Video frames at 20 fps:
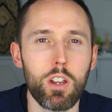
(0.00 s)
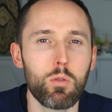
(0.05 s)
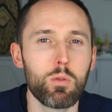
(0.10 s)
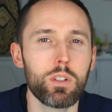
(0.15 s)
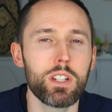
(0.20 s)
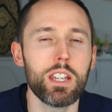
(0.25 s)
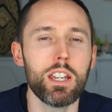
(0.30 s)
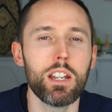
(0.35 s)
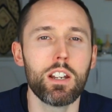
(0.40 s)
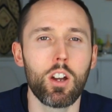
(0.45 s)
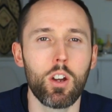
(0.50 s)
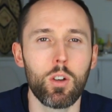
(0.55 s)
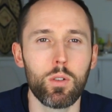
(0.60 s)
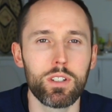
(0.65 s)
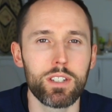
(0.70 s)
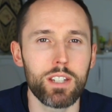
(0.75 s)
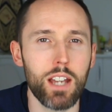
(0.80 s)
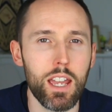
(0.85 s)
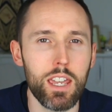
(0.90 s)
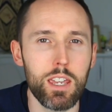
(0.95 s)
you'll
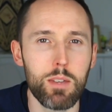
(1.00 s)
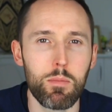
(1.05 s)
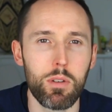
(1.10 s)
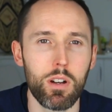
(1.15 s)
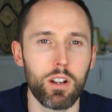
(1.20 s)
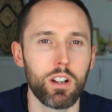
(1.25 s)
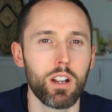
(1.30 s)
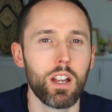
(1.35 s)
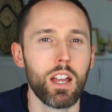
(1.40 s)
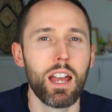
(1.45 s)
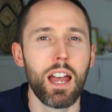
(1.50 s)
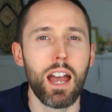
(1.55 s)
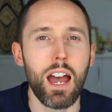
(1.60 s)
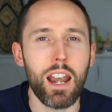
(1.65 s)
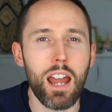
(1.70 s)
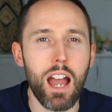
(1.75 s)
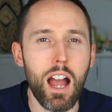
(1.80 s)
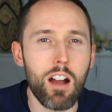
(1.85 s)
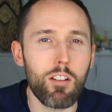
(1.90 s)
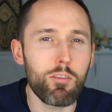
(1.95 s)
deload, taper,
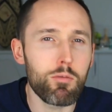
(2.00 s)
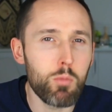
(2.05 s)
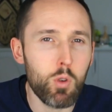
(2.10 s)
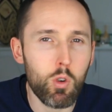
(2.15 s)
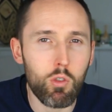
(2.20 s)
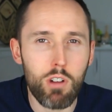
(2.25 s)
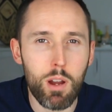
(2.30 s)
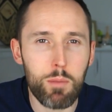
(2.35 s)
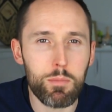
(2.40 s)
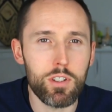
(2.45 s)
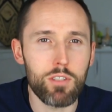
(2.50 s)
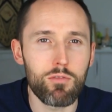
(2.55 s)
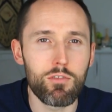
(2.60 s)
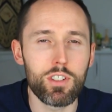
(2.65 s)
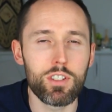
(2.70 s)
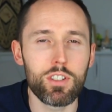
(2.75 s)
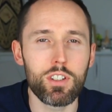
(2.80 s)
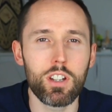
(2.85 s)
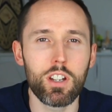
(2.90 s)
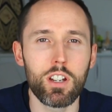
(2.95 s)
and have more reps in
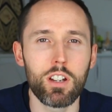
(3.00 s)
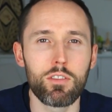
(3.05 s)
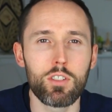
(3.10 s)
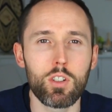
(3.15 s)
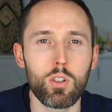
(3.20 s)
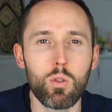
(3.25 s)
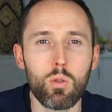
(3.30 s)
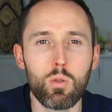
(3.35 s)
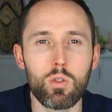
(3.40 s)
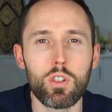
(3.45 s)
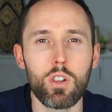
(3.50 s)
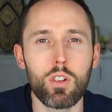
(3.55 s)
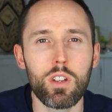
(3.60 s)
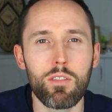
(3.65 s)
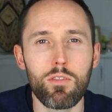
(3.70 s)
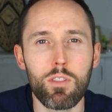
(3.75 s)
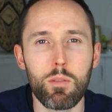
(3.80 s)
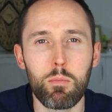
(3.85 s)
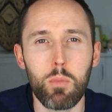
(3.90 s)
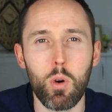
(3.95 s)
reserve to also
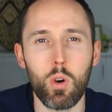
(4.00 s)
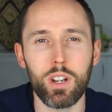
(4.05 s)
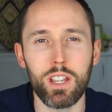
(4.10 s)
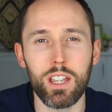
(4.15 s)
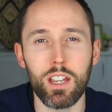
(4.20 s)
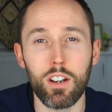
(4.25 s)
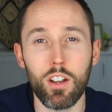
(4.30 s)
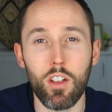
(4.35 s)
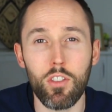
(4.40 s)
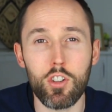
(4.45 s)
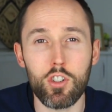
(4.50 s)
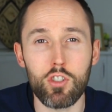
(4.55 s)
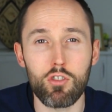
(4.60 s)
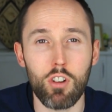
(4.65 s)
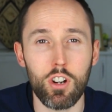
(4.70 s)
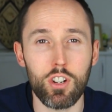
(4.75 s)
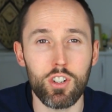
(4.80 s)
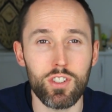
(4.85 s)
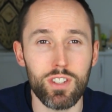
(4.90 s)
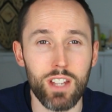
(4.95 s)
give the body and other
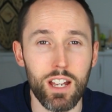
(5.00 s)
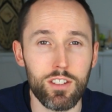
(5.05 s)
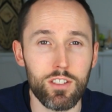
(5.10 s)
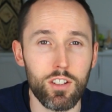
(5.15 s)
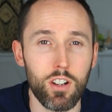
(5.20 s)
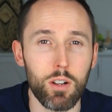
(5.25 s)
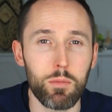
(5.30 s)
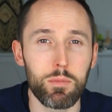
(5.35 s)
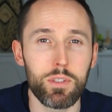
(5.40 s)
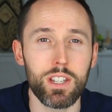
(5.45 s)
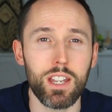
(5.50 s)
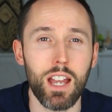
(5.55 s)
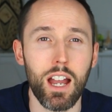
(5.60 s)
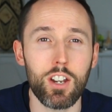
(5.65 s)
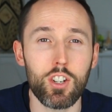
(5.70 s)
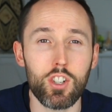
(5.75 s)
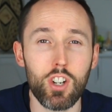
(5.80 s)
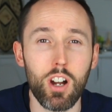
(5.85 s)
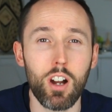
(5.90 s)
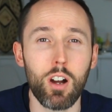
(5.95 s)
structures that time to
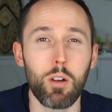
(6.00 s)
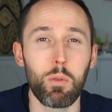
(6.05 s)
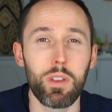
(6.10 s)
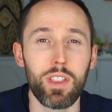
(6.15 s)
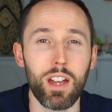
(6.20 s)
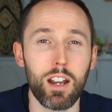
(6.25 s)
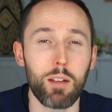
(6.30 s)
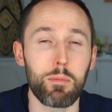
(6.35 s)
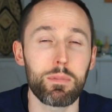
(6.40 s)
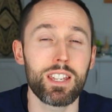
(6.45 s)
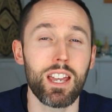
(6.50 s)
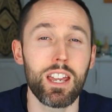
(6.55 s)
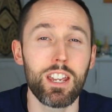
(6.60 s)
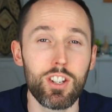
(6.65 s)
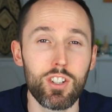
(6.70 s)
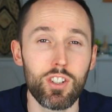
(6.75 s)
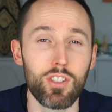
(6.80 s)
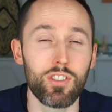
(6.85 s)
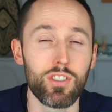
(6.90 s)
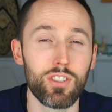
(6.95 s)
catch up with
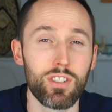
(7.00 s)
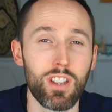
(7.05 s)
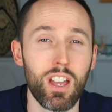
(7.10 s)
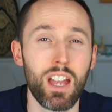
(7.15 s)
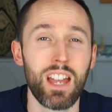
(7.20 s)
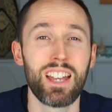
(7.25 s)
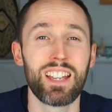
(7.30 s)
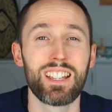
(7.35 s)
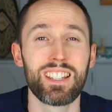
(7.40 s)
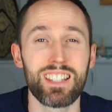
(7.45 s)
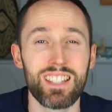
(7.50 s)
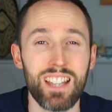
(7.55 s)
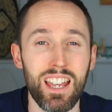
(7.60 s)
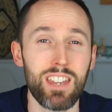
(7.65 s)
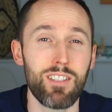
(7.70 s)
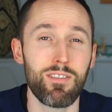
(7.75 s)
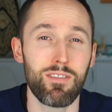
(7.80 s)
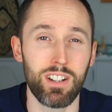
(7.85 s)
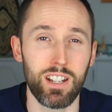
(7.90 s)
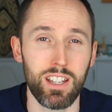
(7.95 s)
adaptations
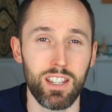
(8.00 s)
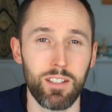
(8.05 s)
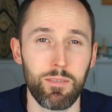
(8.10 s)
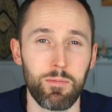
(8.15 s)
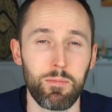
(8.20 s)
safely.